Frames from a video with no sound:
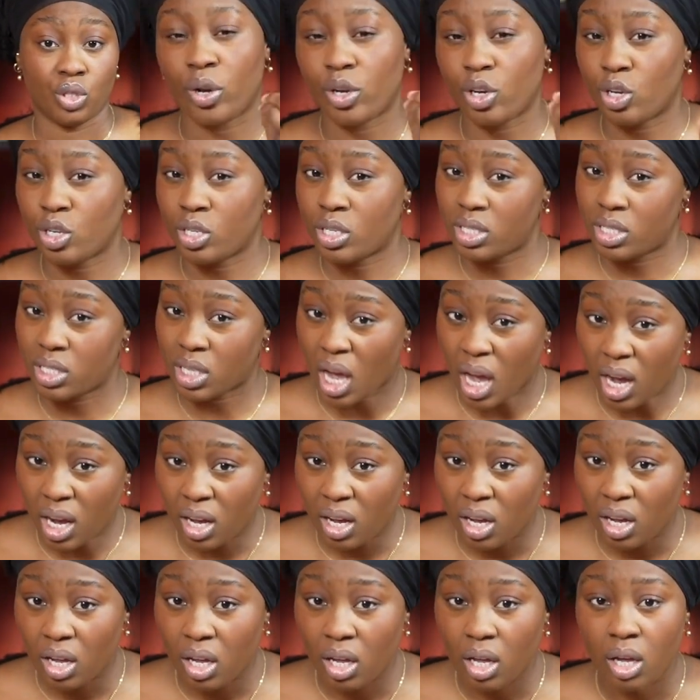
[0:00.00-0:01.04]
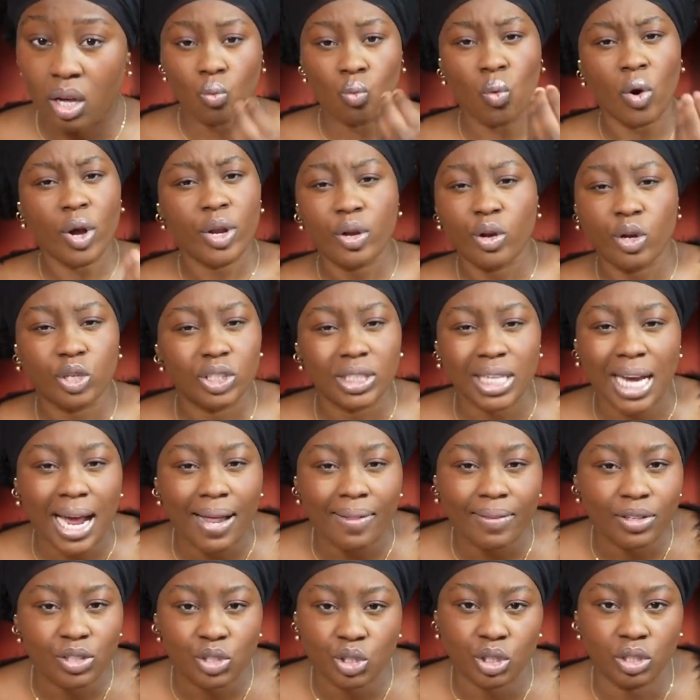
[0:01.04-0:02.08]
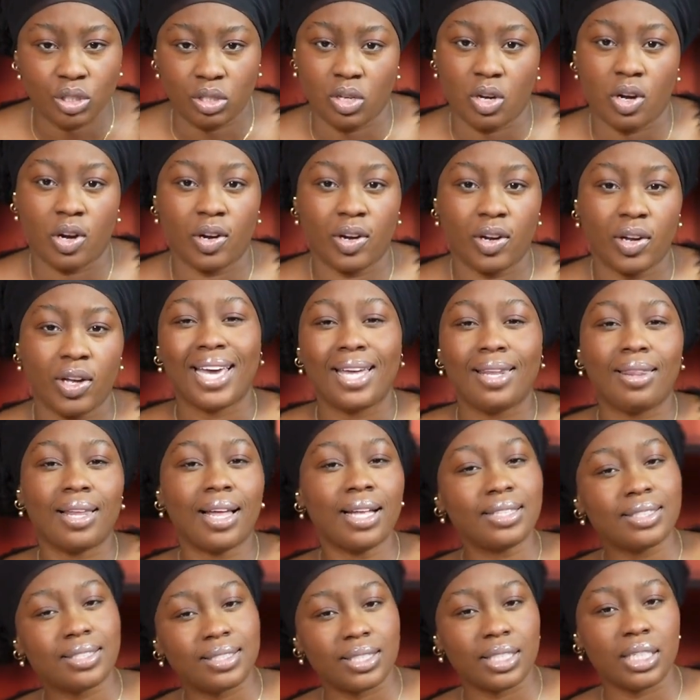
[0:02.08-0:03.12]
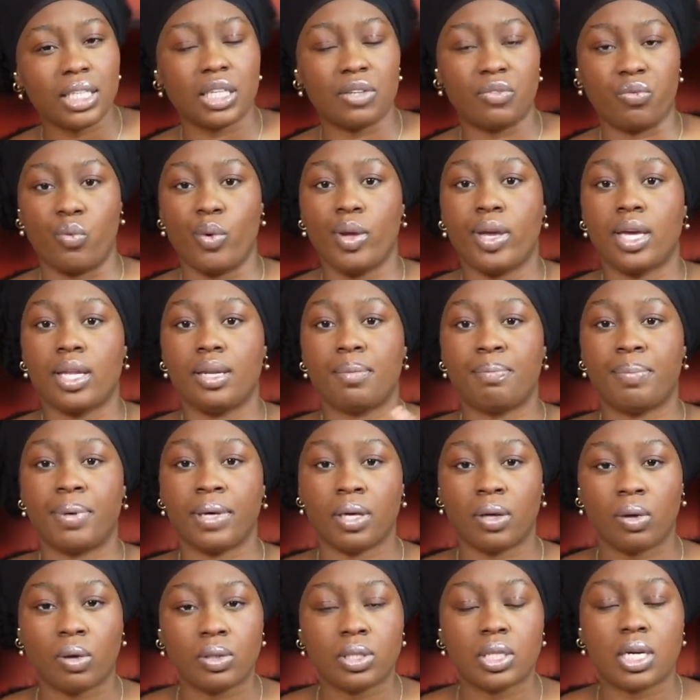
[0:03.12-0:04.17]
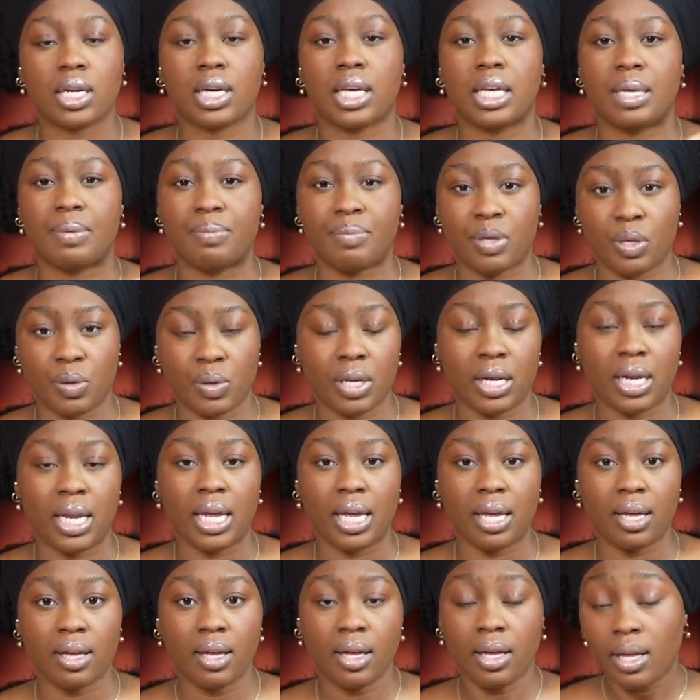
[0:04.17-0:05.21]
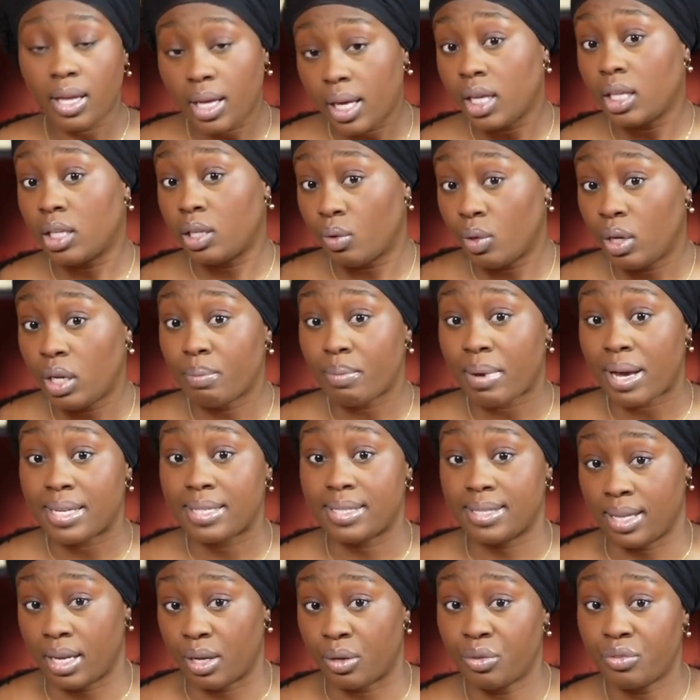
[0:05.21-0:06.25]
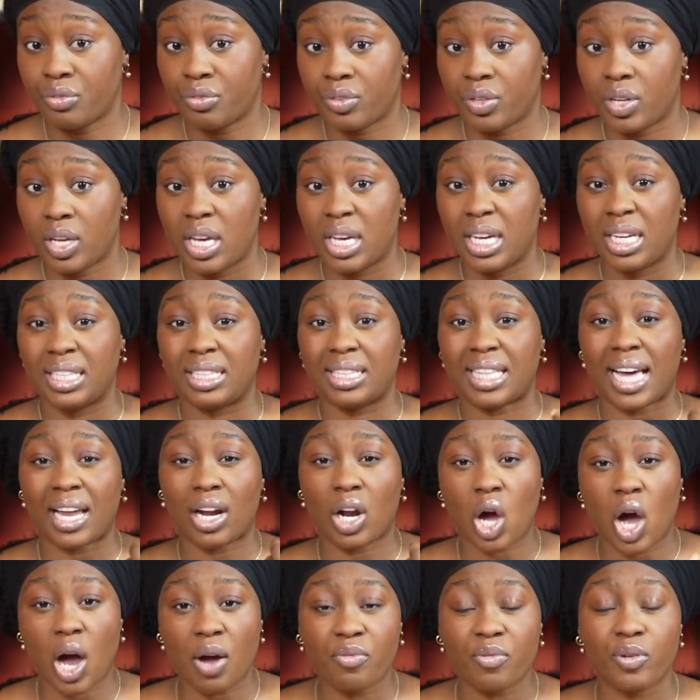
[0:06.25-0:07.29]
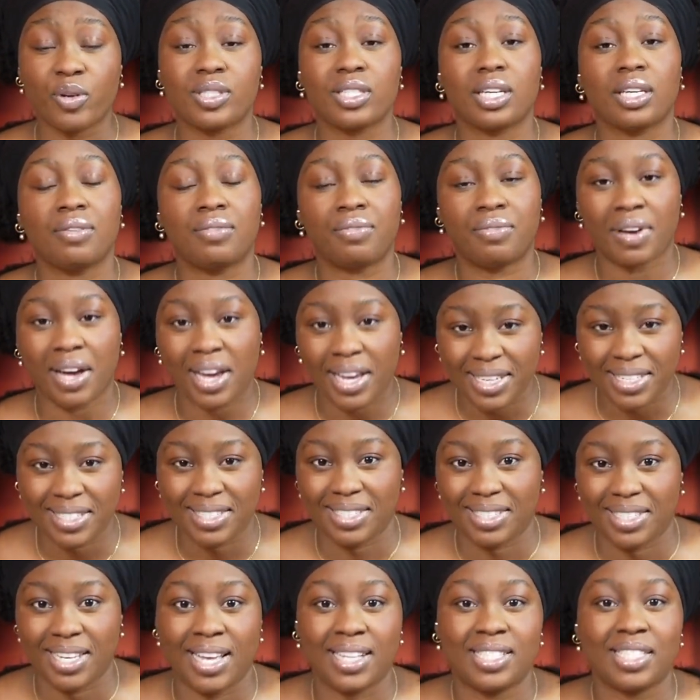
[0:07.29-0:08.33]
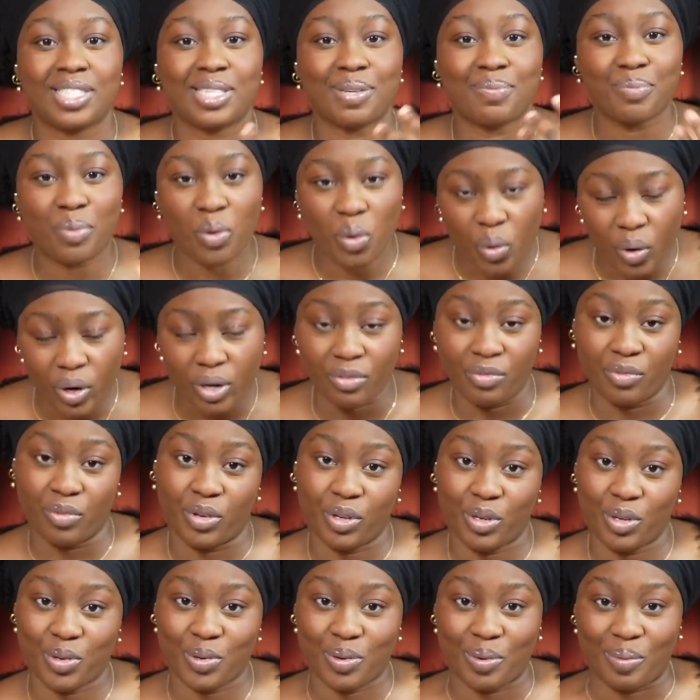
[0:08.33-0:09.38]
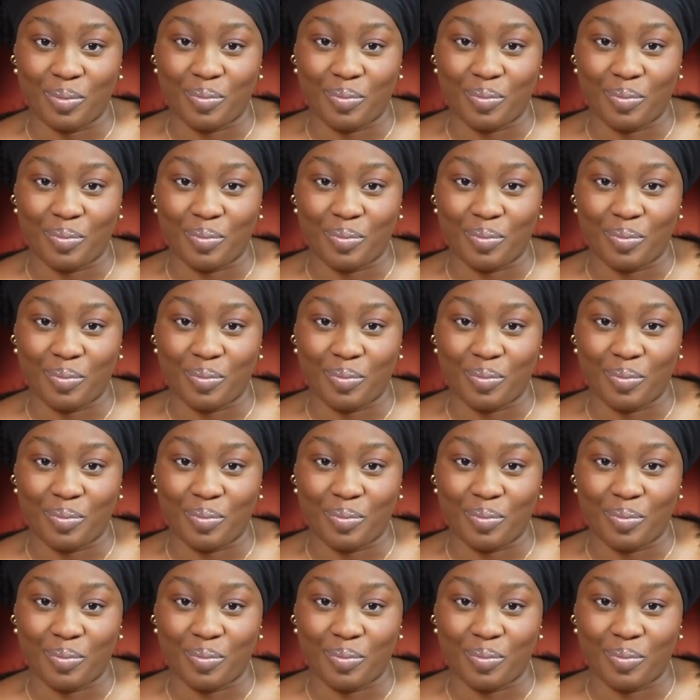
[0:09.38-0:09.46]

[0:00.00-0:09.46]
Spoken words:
When you're stuck, what your challenges are. And let's see if we can build a community, including myself, that offers advice and support for you.